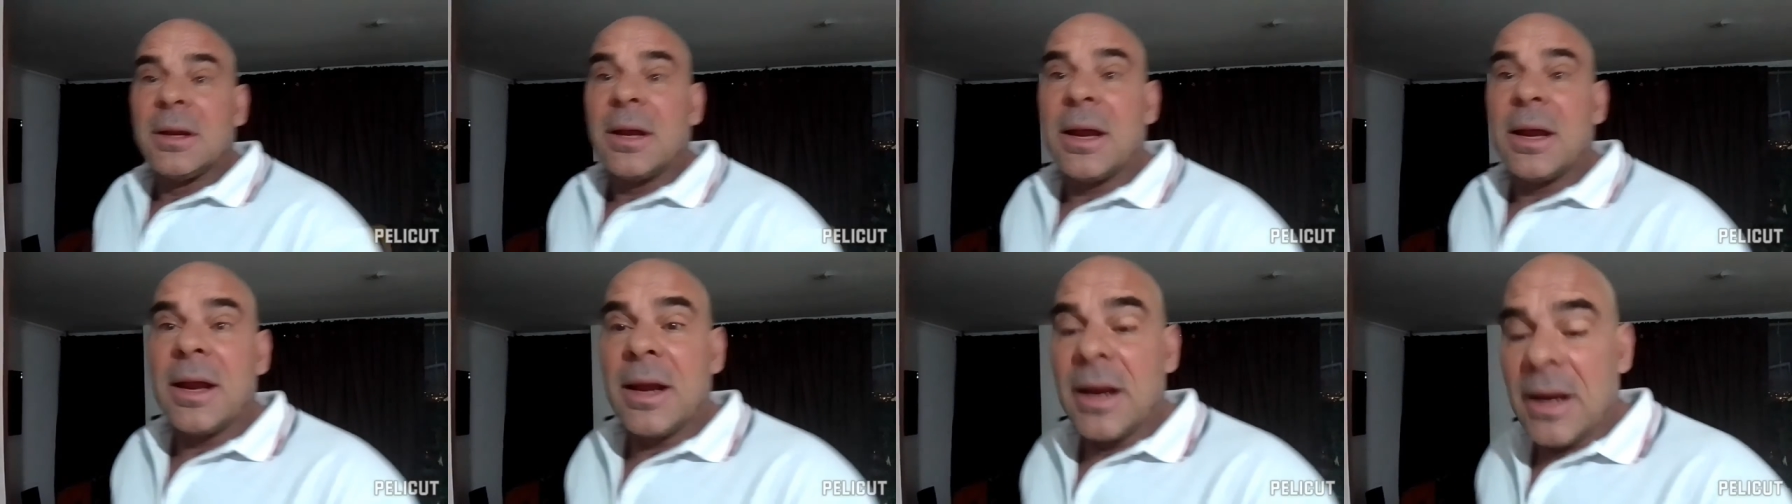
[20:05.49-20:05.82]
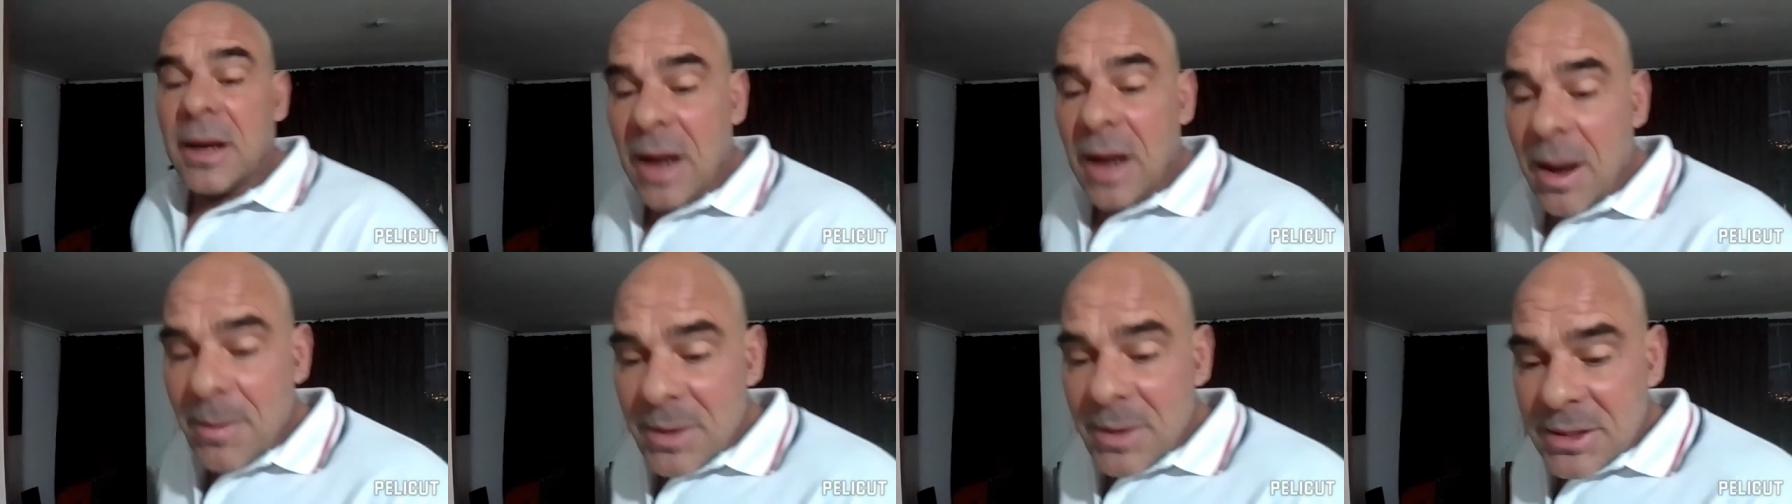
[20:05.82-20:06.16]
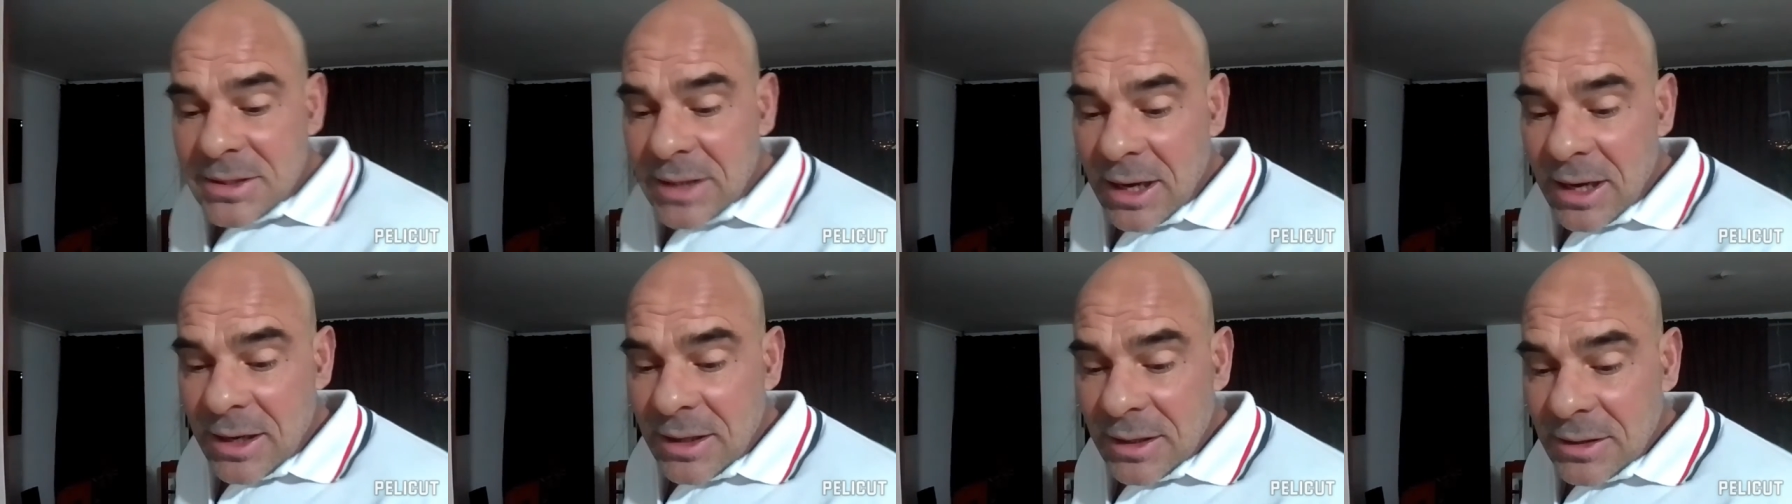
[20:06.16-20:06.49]
And I'm
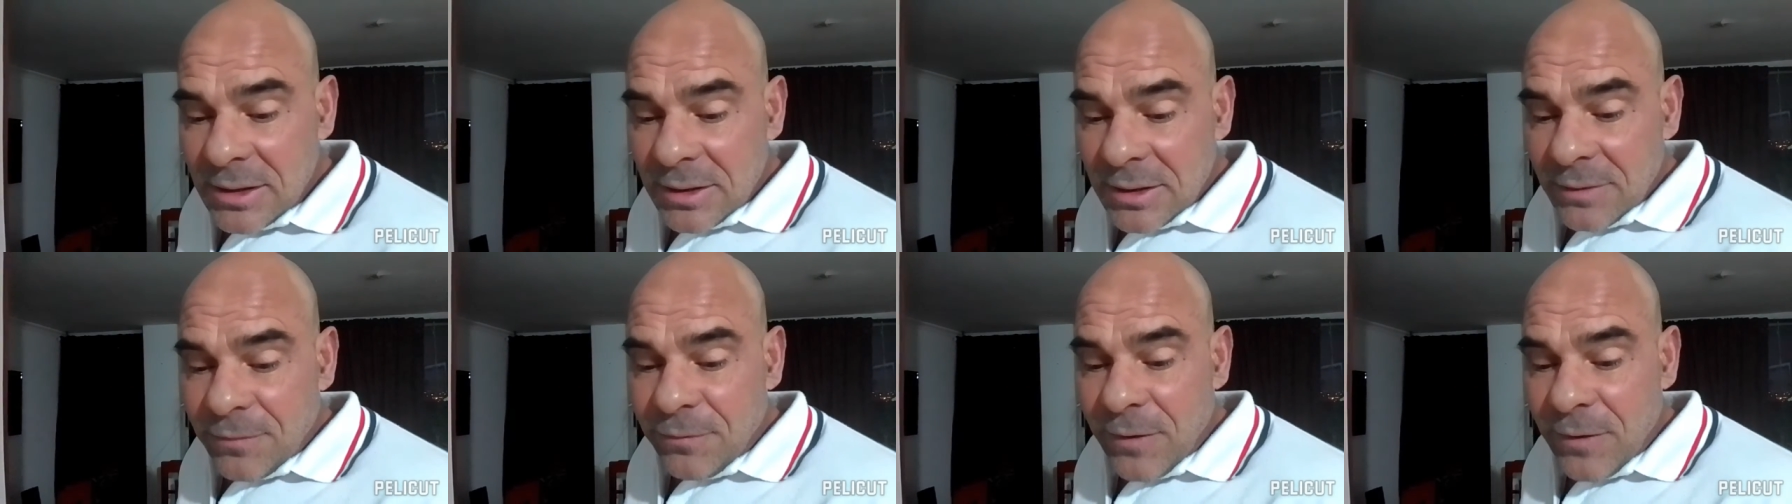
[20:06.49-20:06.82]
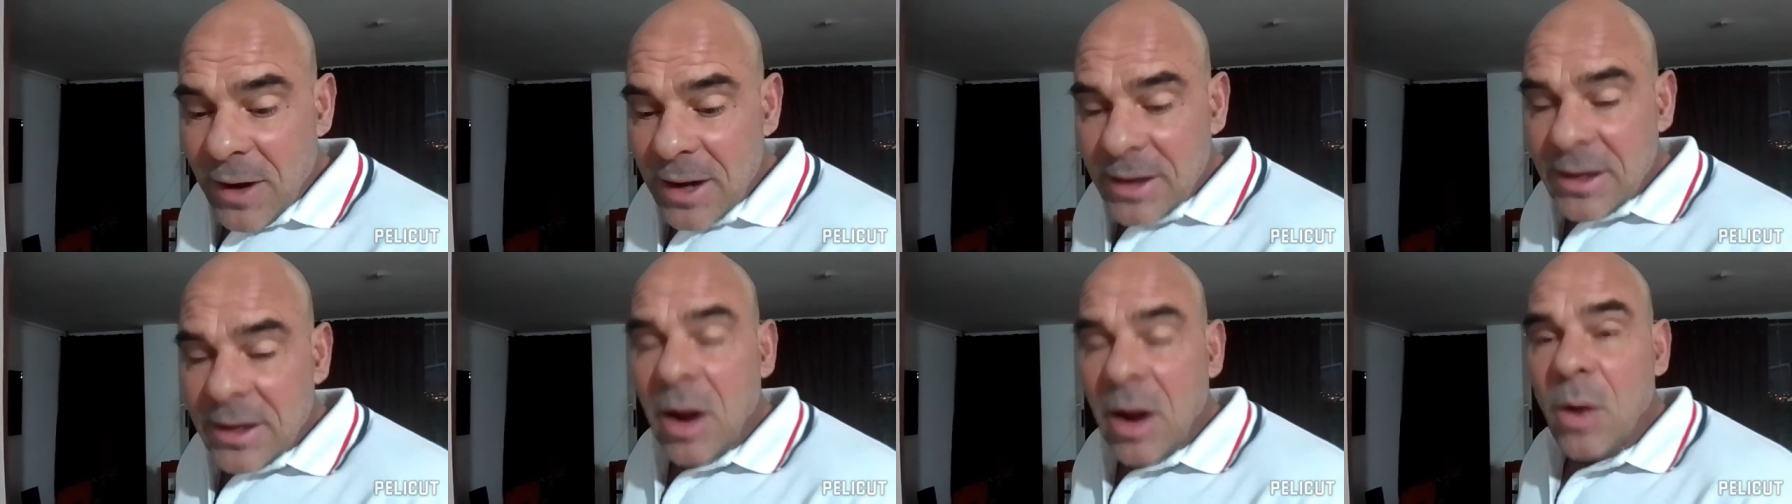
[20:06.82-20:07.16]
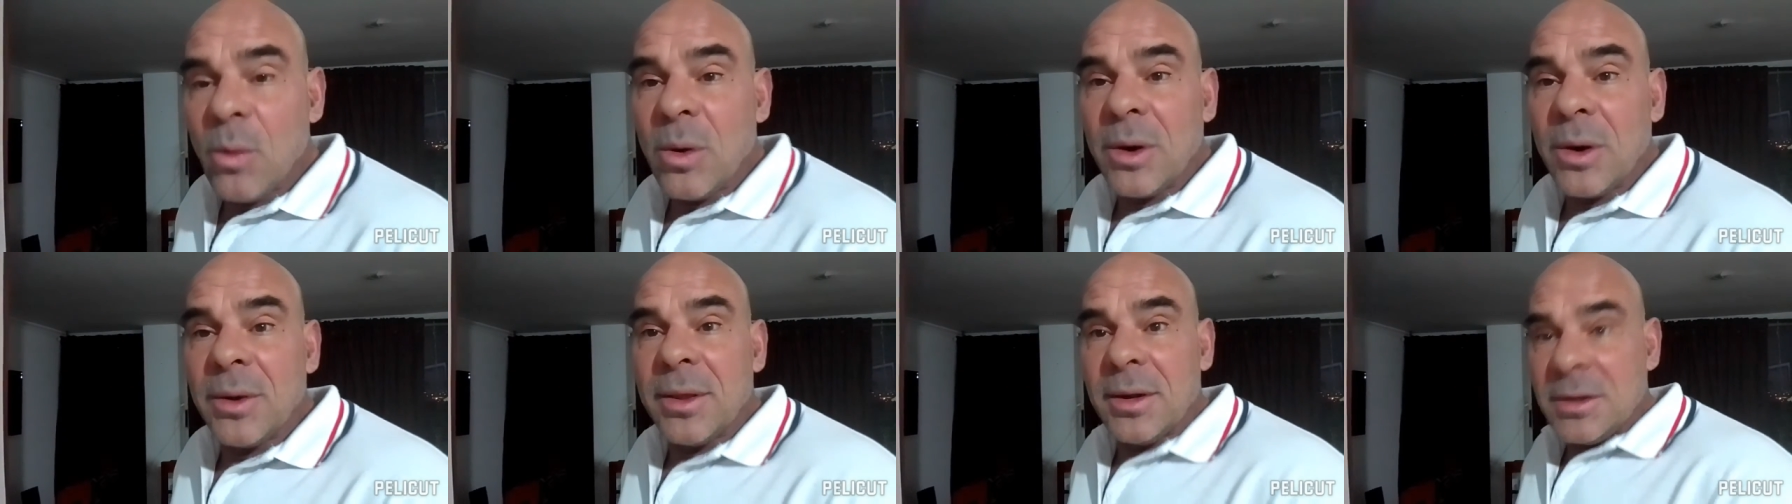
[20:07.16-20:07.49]
excited to find out
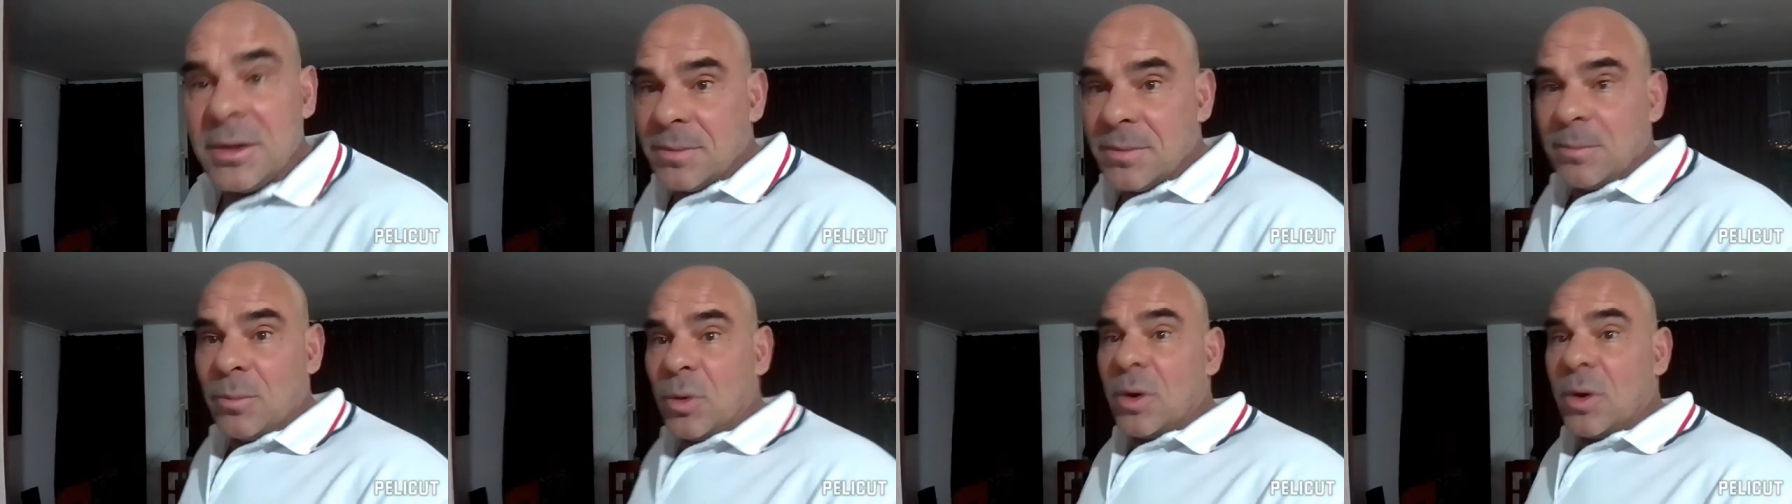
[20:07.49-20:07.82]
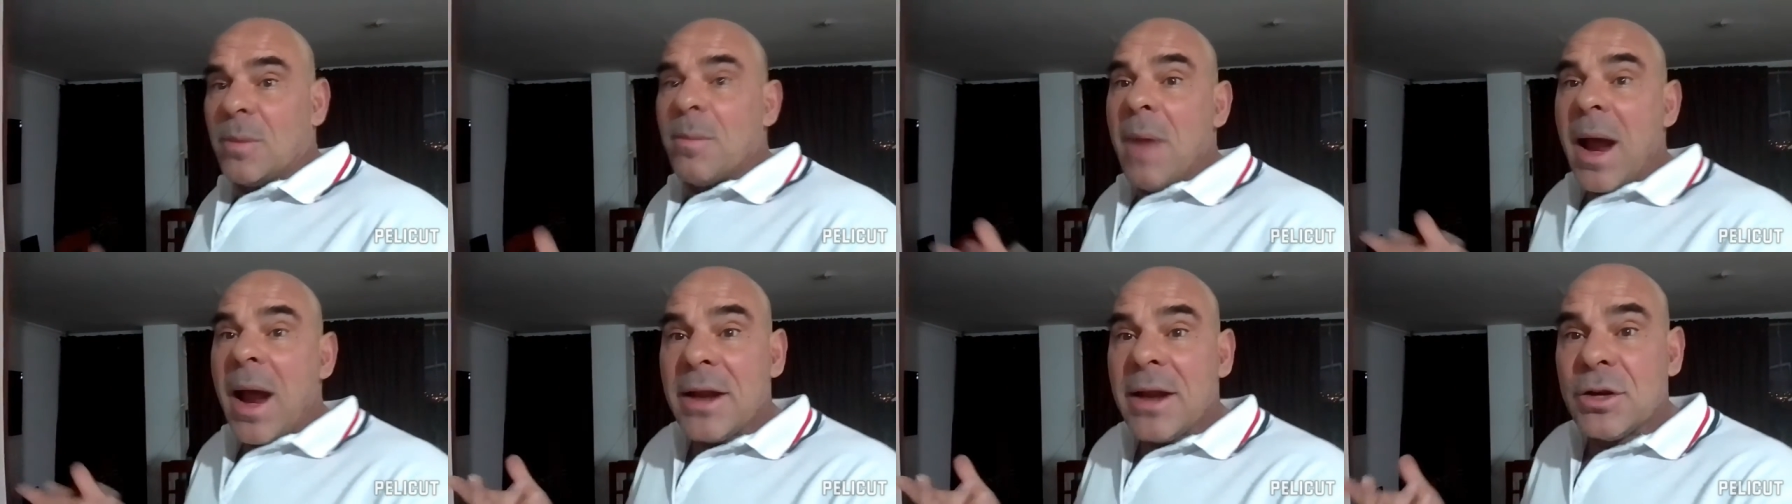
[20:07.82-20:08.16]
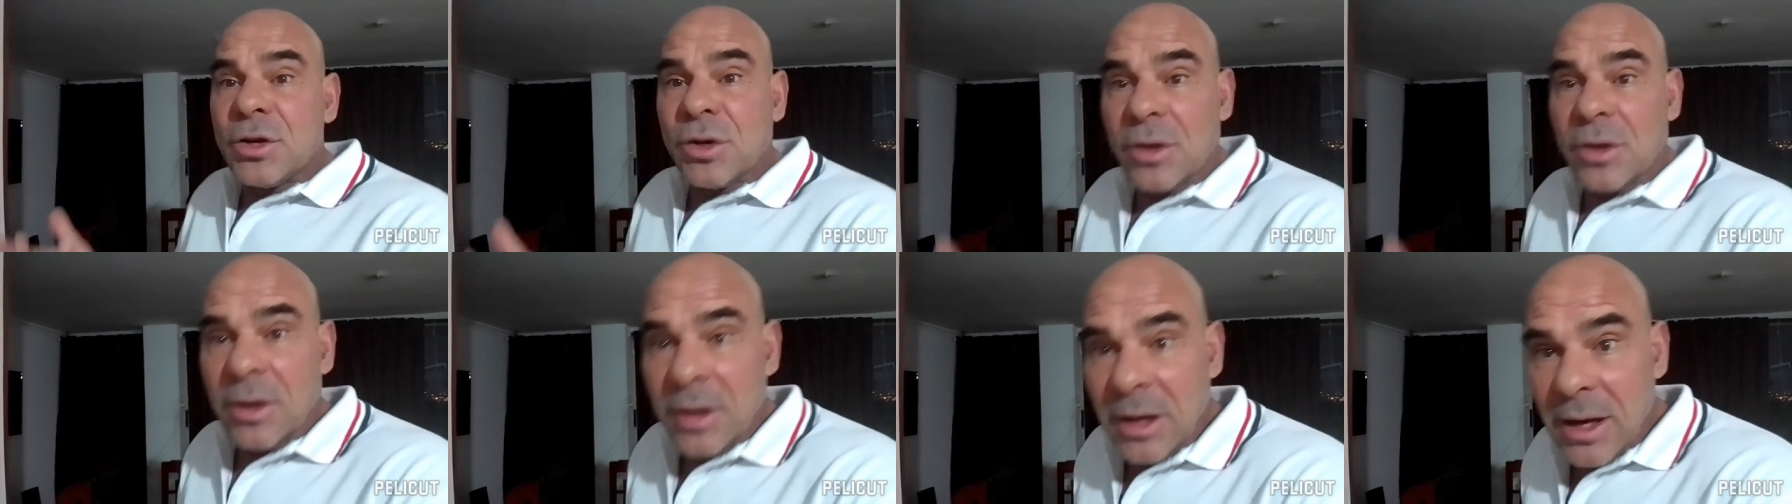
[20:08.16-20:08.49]
where my
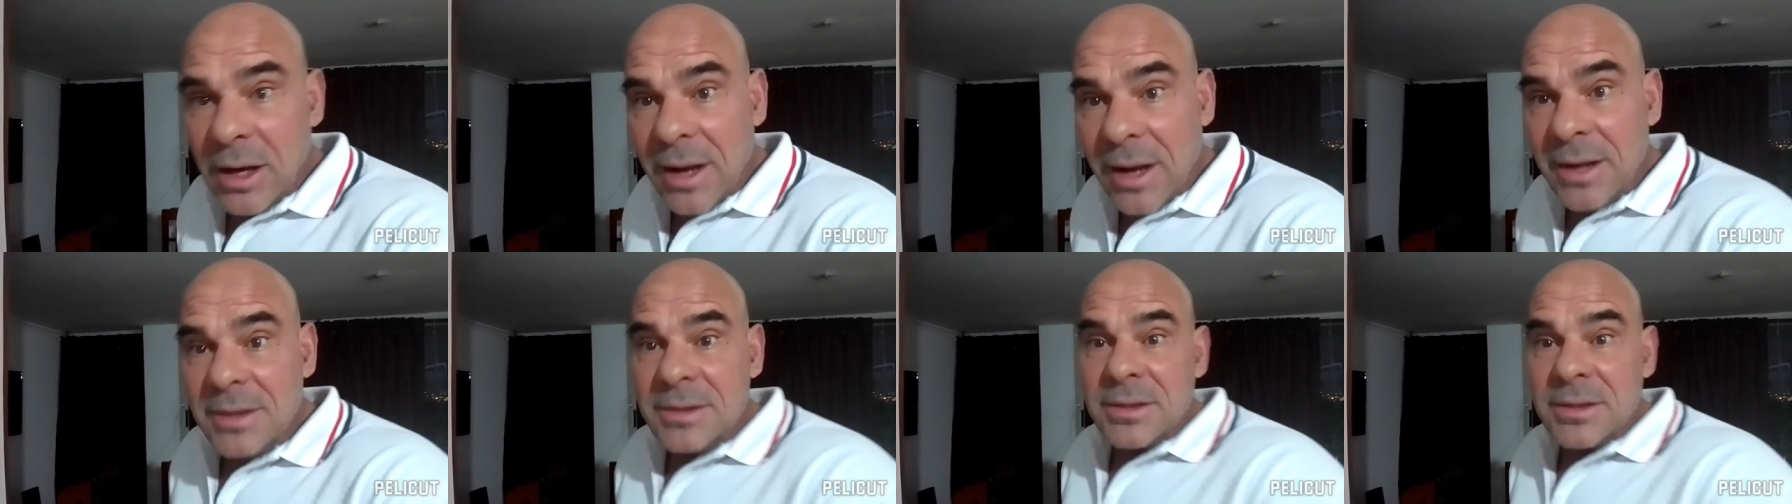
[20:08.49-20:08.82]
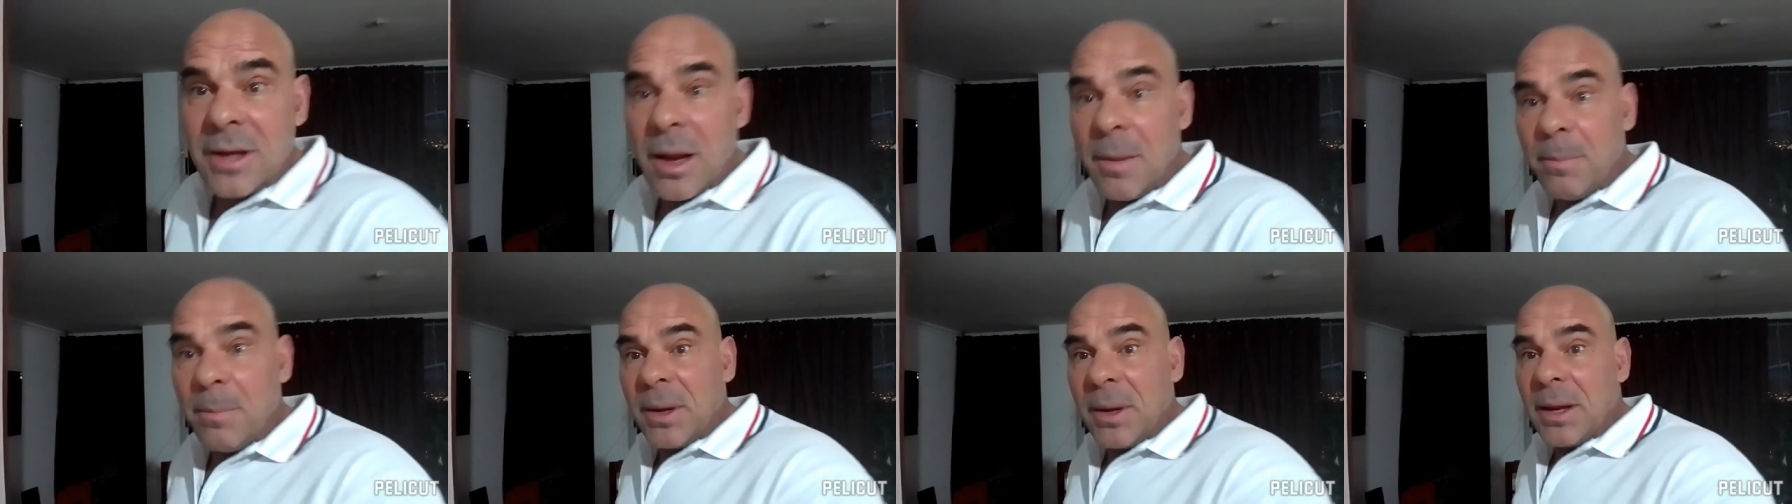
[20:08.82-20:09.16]
journey ends up,